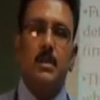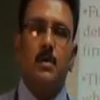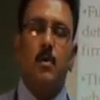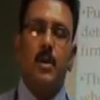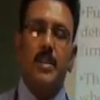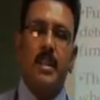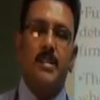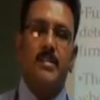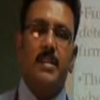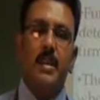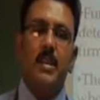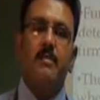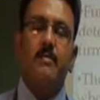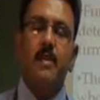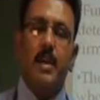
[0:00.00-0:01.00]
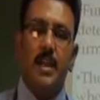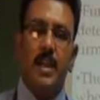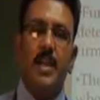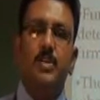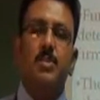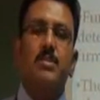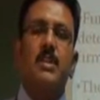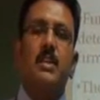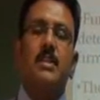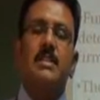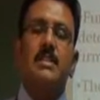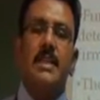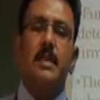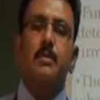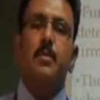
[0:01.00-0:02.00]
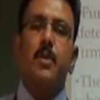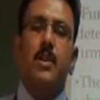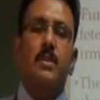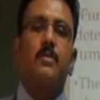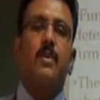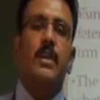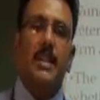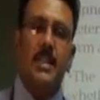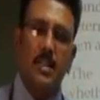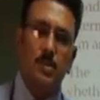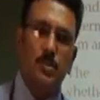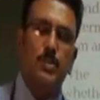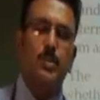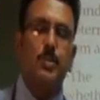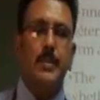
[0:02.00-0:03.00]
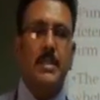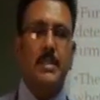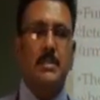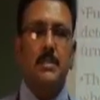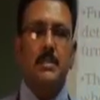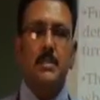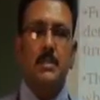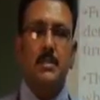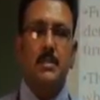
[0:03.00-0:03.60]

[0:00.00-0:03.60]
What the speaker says: What they are saying, we are ready to sell the same product for 10,000 rupees.